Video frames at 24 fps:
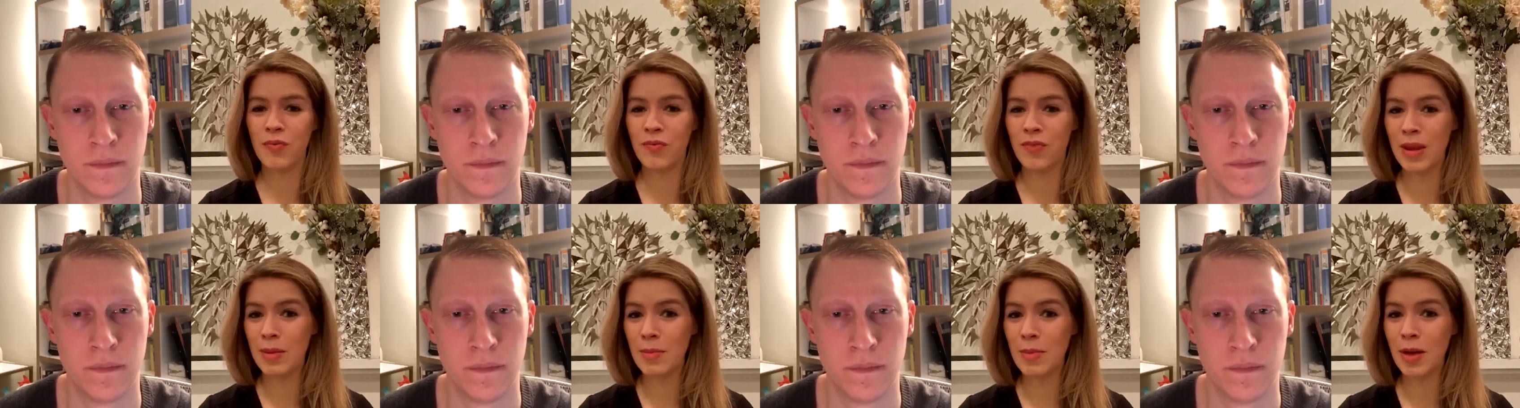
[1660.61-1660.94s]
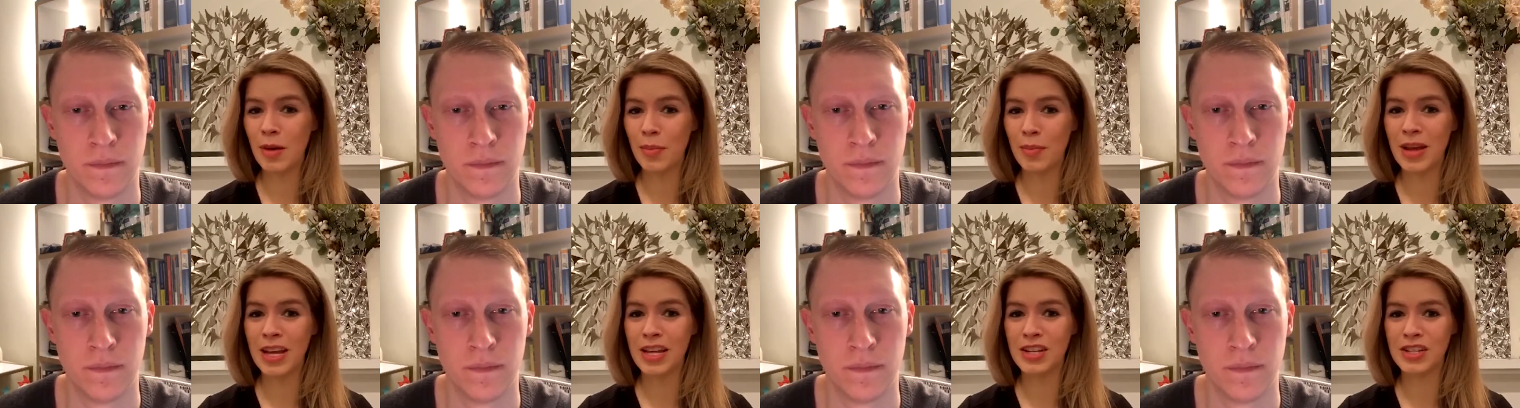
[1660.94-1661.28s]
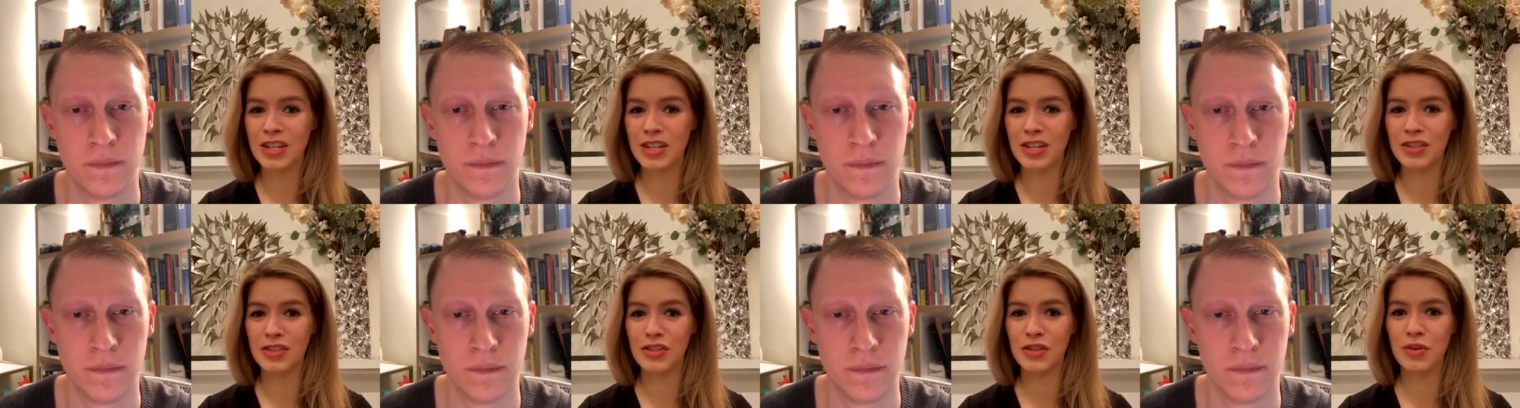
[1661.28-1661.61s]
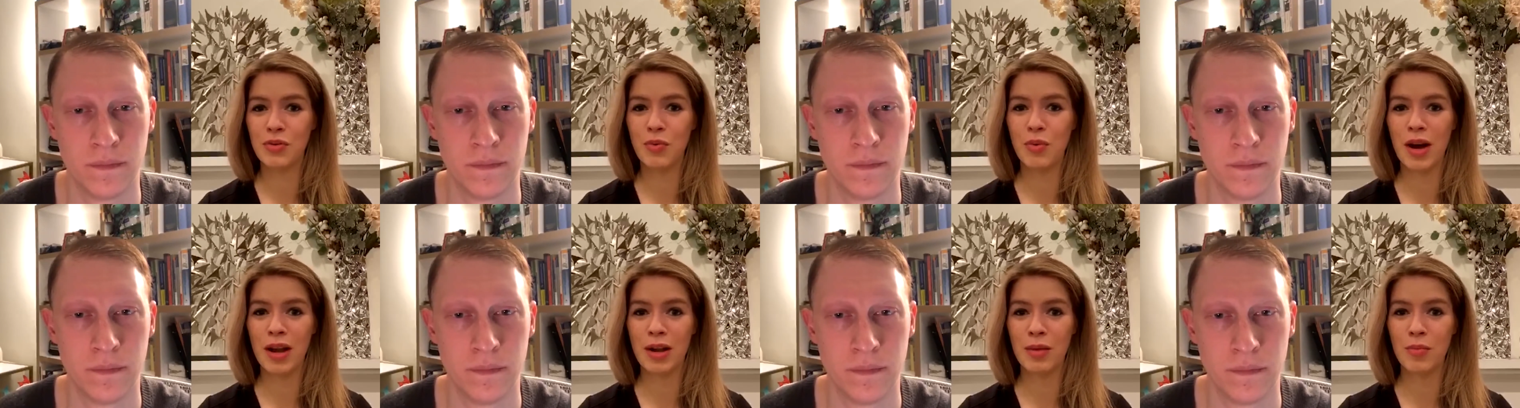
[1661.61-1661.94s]
Speaker 1: female patients
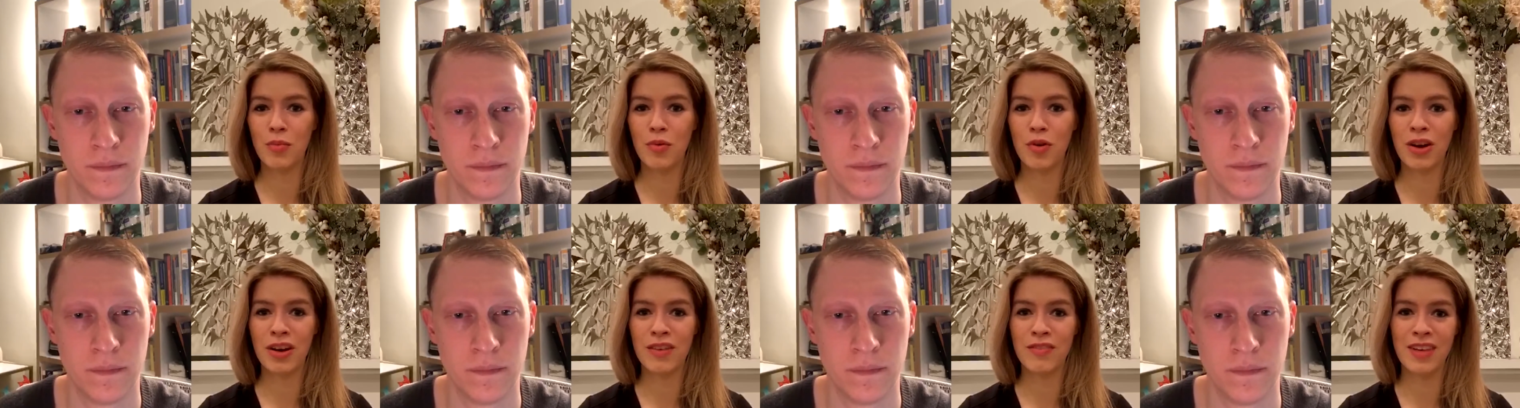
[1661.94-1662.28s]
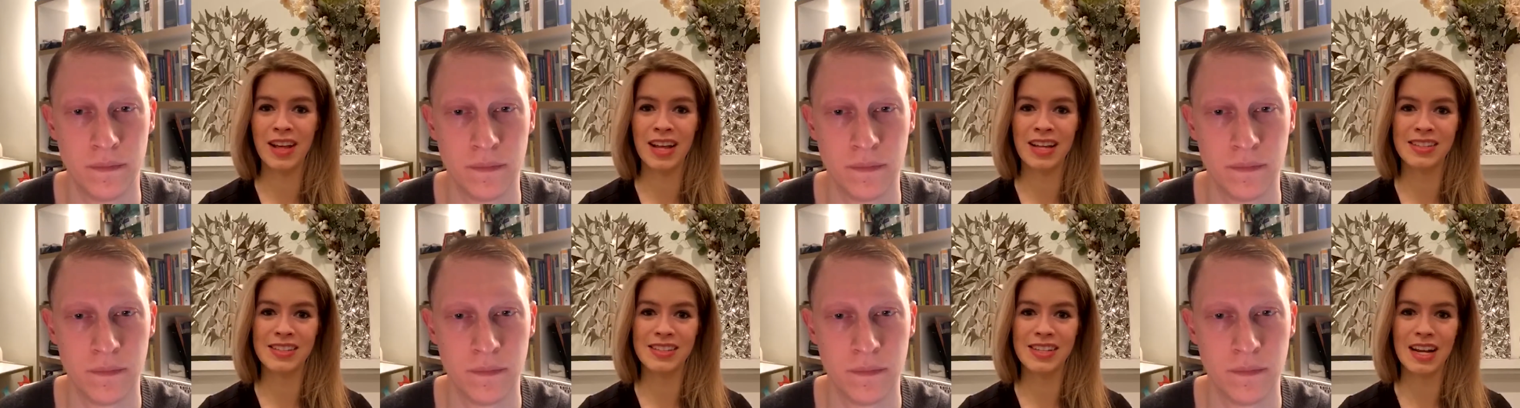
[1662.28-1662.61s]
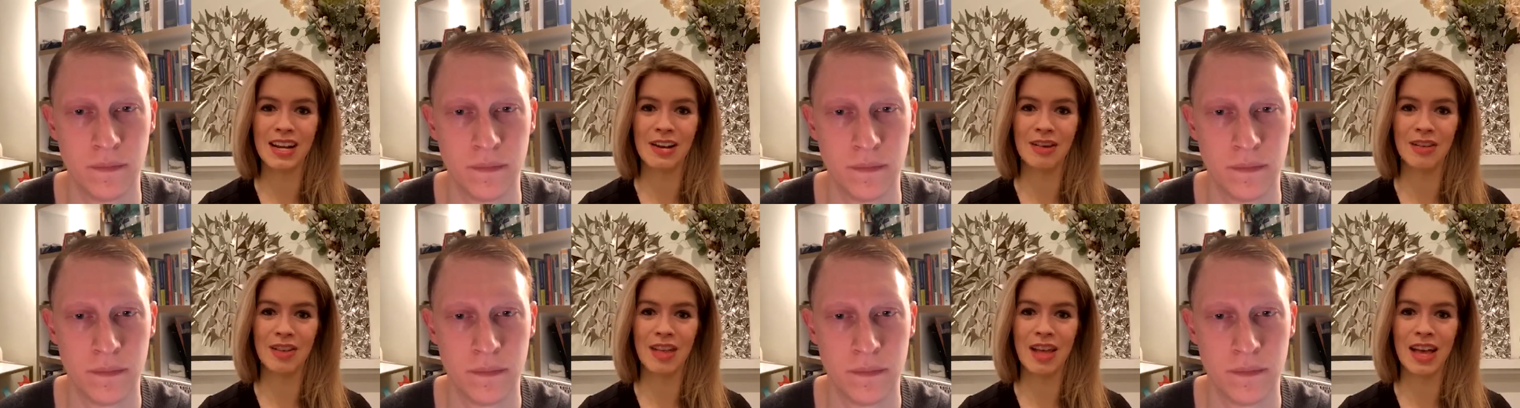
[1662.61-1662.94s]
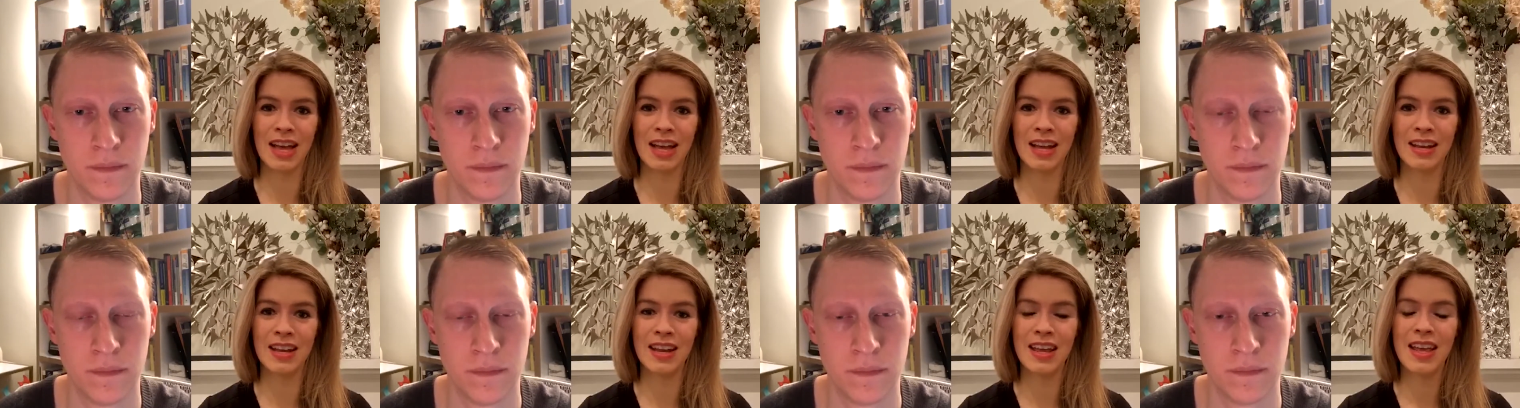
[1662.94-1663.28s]
who want a more advanced
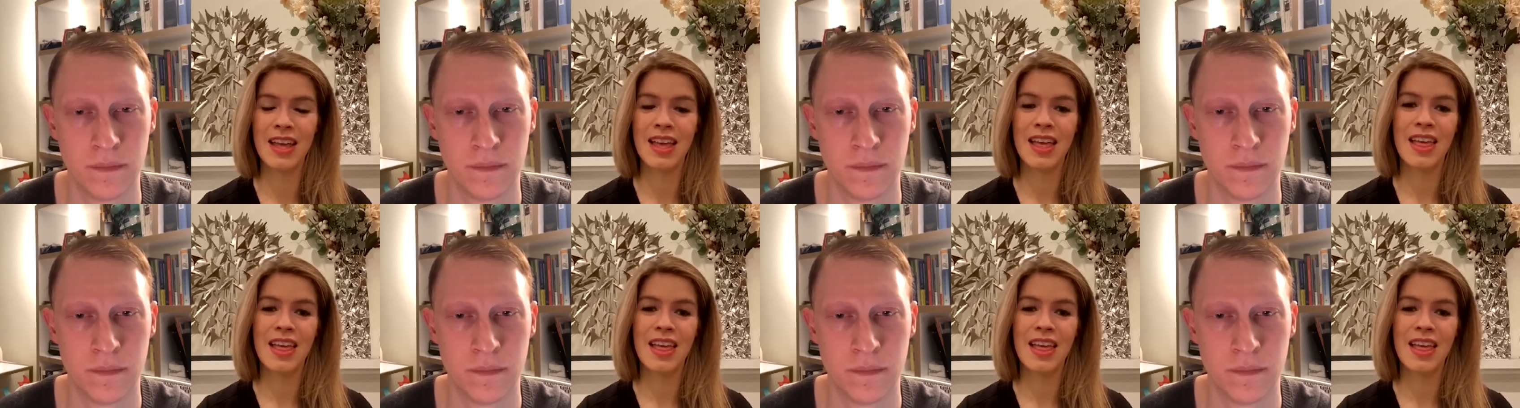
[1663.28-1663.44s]
hairline